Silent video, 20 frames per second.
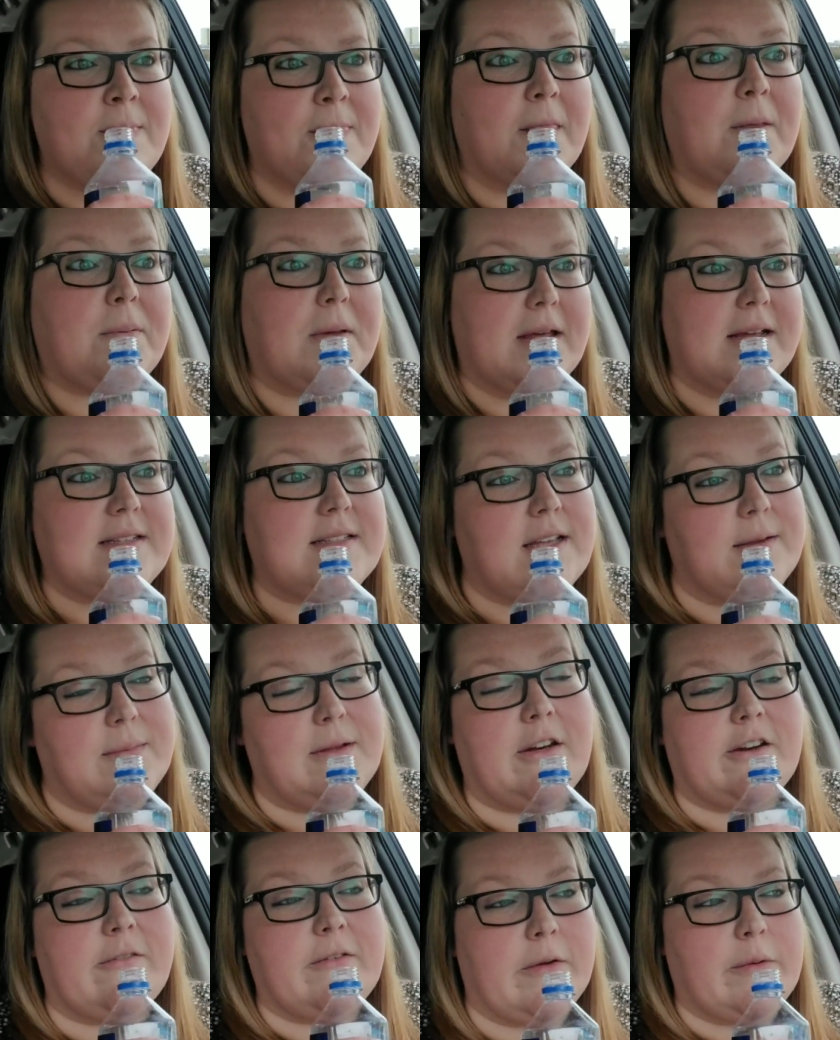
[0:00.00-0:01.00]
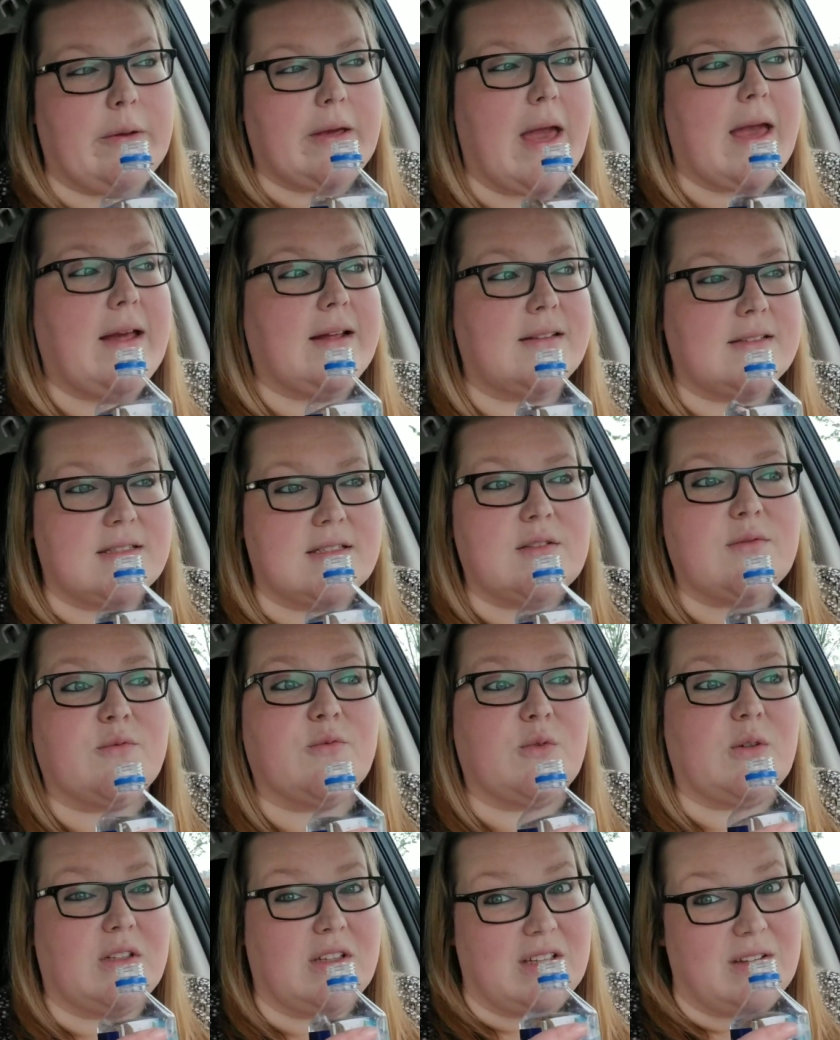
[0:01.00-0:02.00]
The place I'm interviewing at is
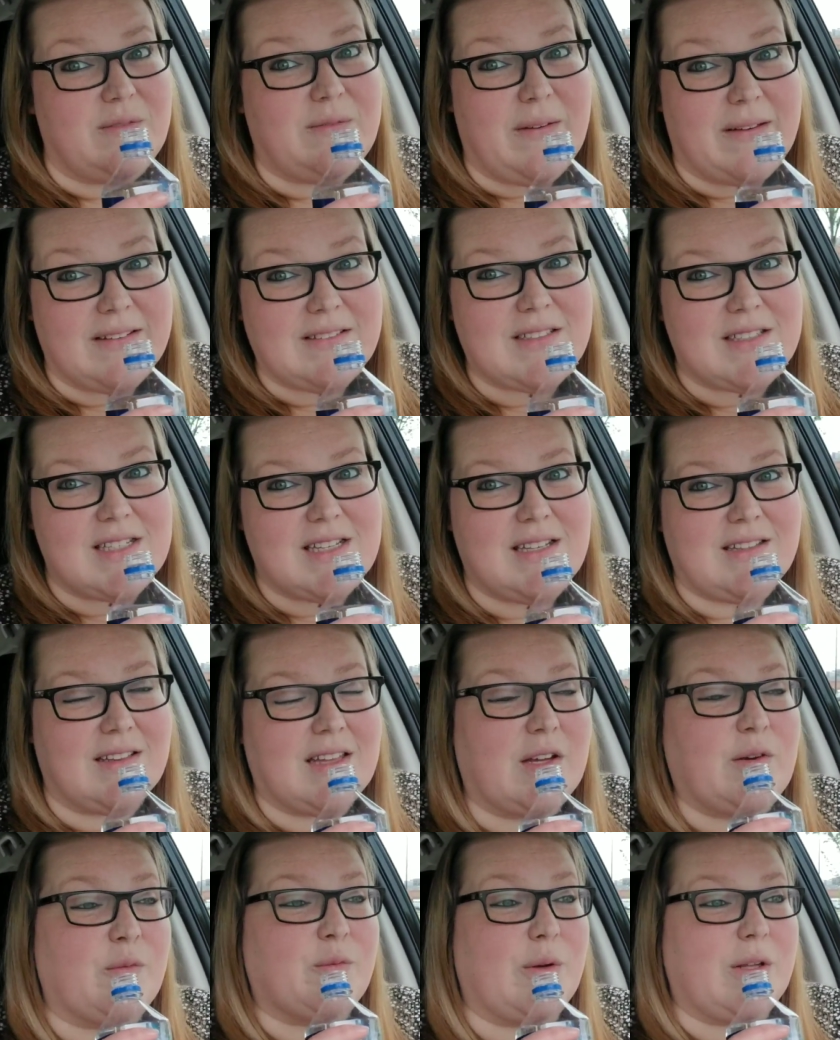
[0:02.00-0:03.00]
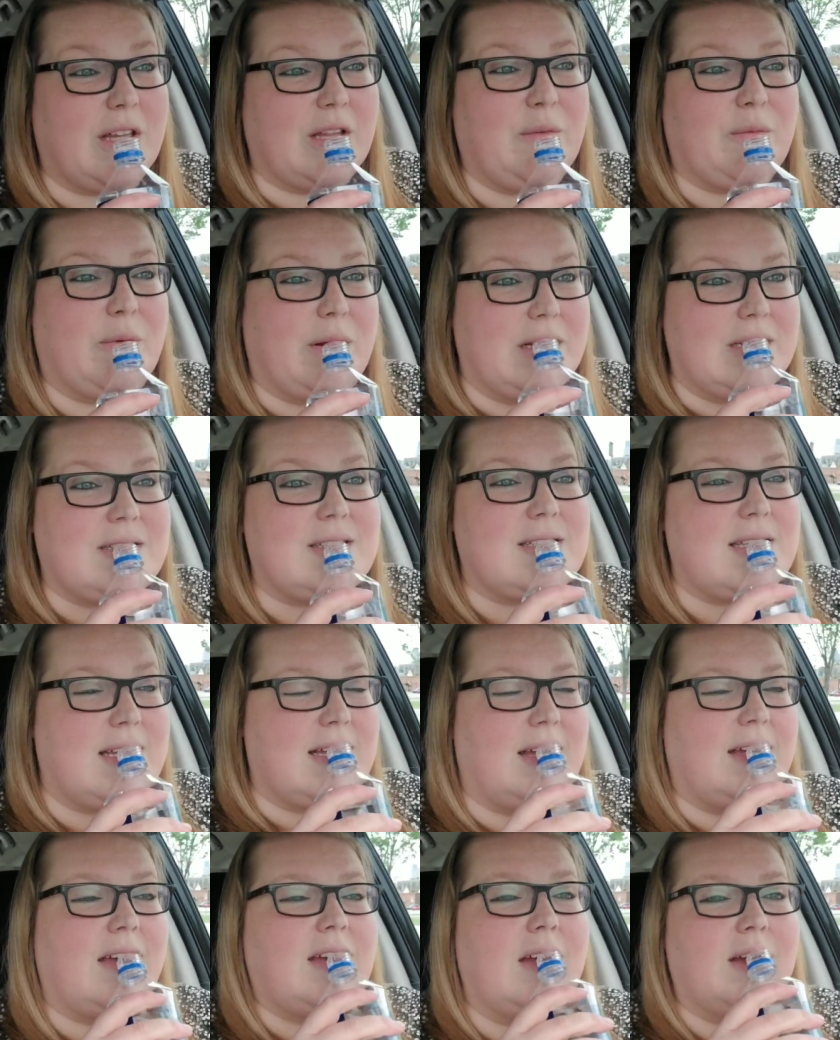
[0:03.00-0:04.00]
really fancy. Like, really
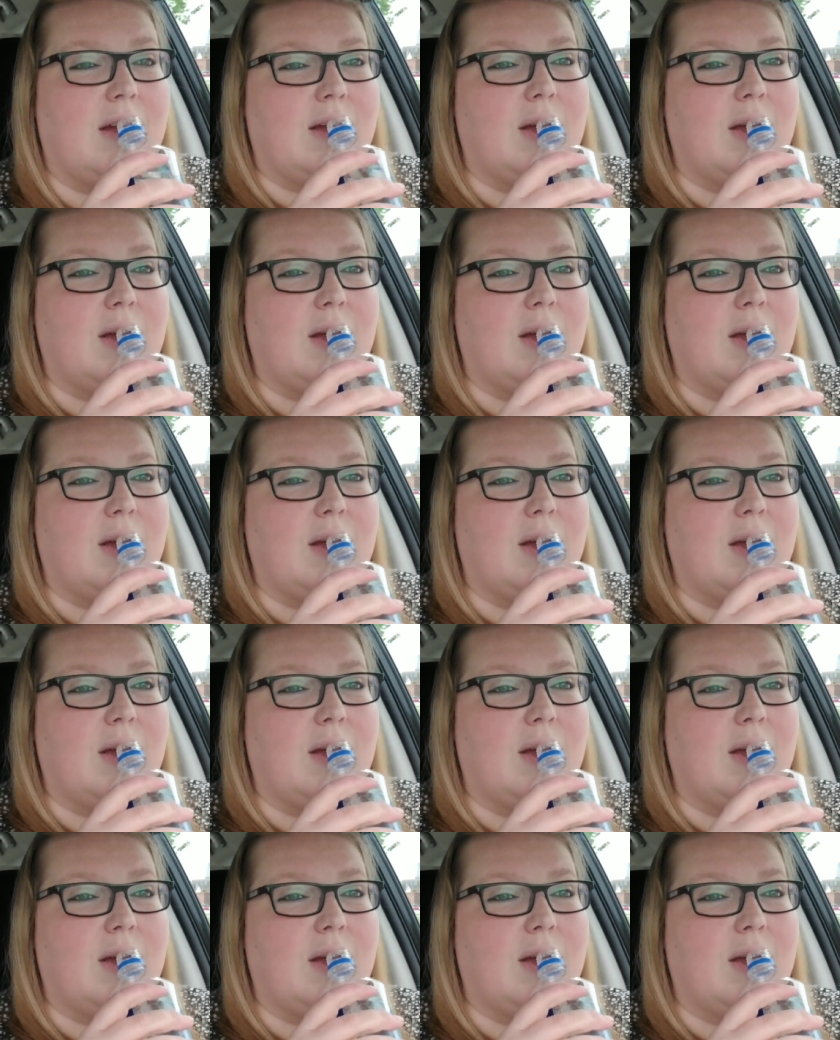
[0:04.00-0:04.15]
ritzy.